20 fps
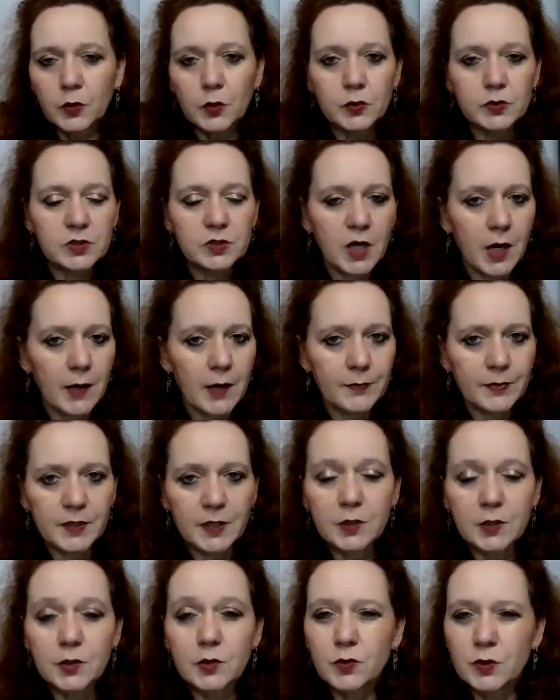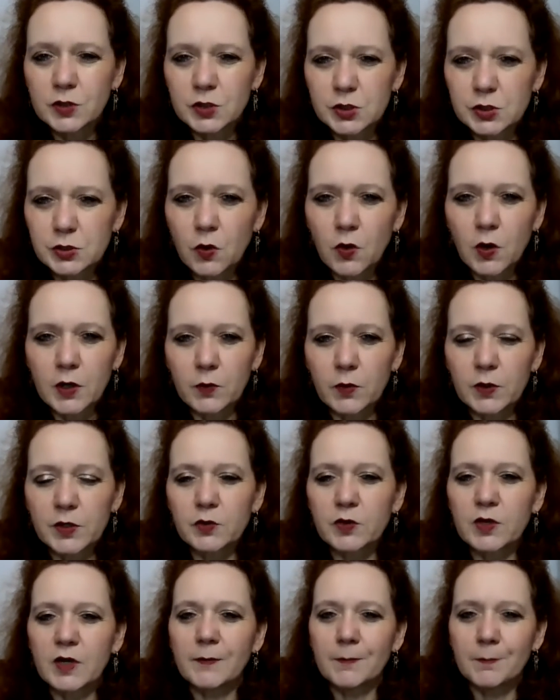whose company you enjoy,
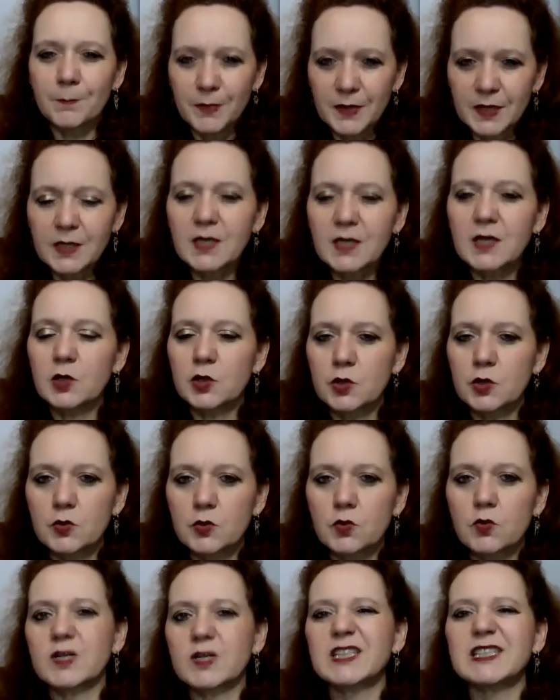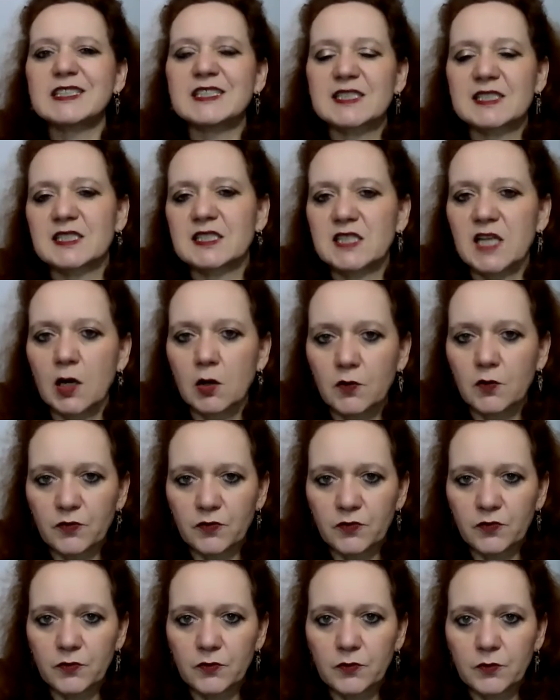where you can be yourself,